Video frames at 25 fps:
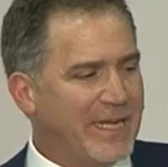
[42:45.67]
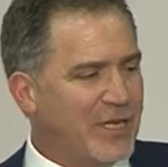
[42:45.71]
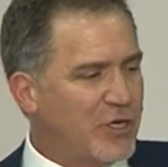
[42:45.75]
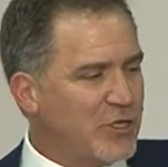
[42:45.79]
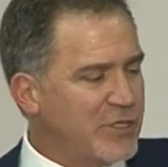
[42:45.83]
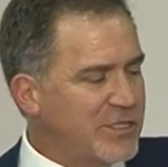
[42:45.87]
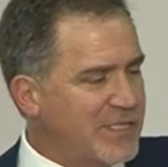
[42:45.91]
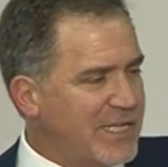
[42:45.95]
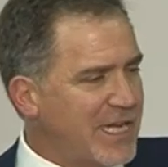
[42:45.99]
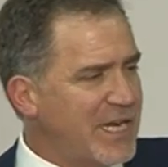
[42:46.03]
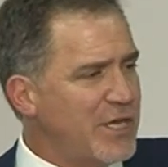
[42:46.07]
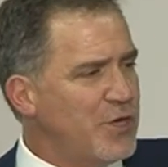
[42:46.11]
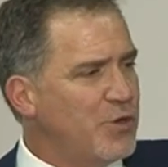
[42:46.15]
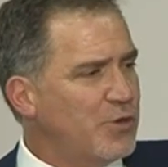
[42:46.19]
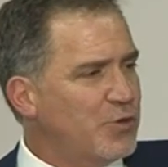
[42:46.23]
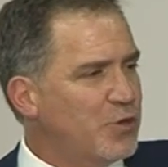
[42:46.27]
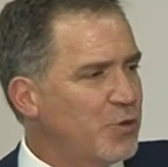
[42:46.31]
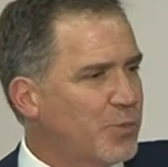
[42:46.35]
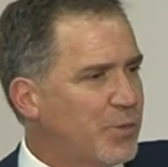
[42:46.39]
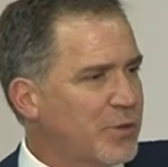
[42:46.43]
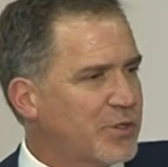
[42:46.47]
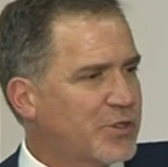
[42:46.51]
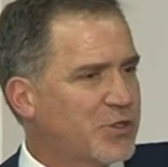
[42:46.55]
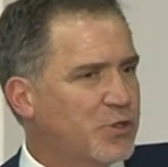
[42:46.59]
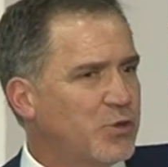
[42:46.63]
continued to
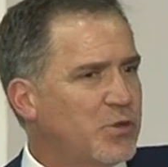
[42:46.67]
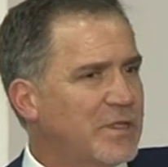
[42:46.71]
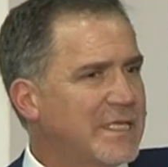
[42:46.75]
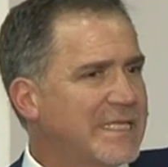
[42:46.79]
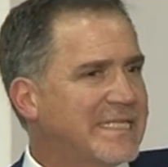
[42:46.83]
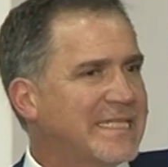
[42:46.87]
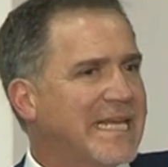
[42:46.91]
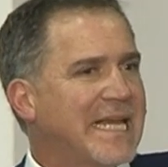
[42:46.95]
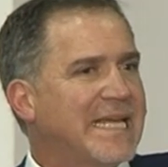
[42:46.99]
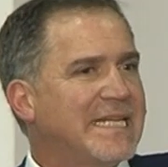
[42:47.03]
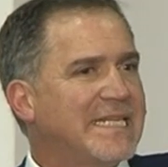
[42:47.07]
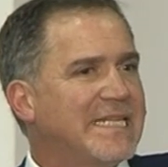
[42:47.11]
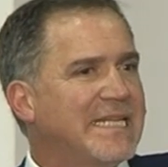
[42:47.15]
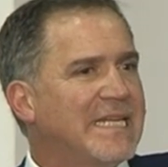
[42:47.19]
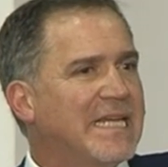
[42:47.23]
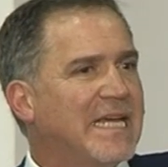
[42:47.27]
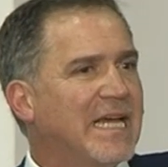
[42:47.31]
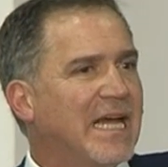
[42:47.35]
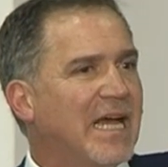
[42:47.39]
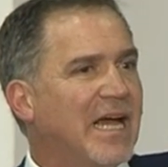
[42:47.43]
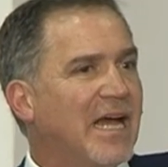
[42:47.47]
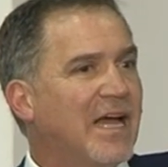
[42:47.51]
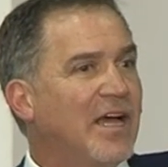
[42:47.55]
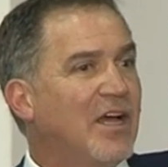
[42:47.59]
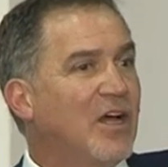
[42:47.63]
pursue this
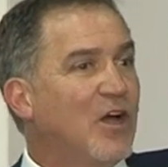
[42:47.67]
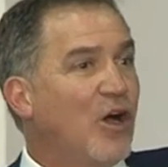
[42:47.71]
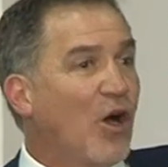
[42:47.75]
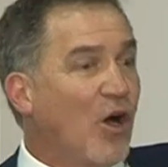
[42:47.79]
idea